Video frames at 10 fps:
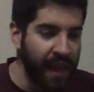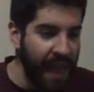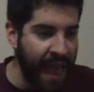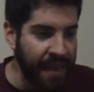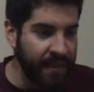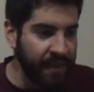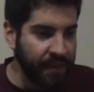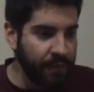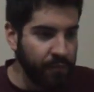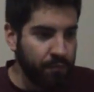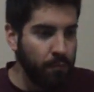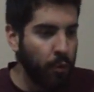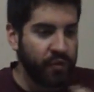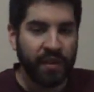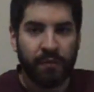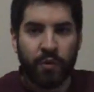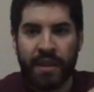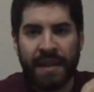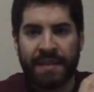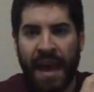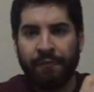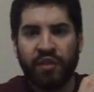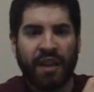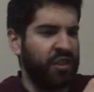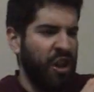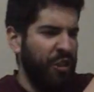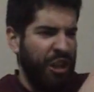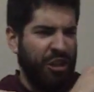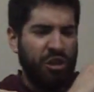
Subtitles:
and we get to have sex on like